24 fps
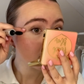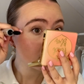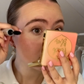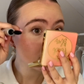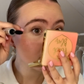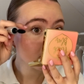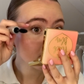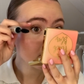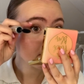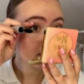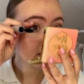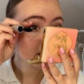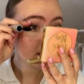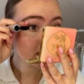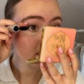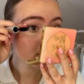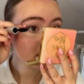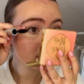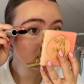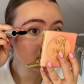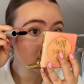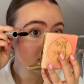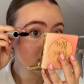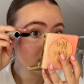already,
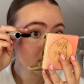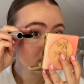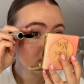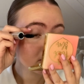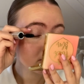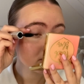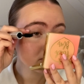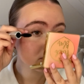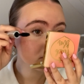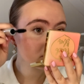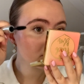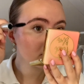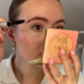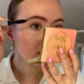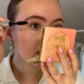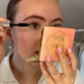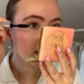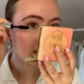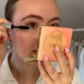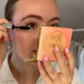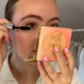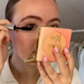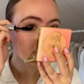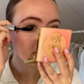so yeah,
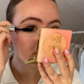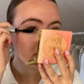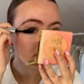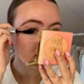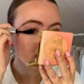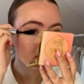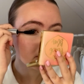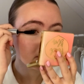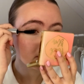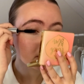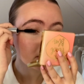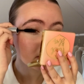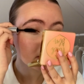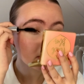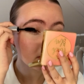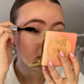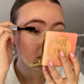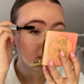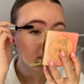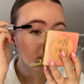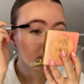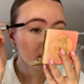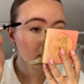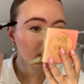I don't
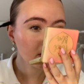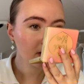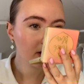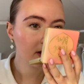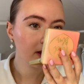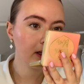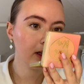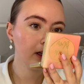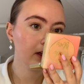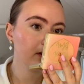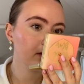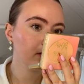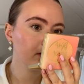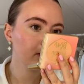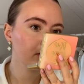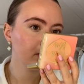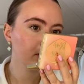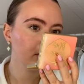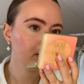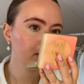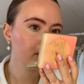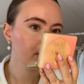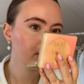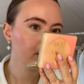feel the need
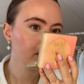to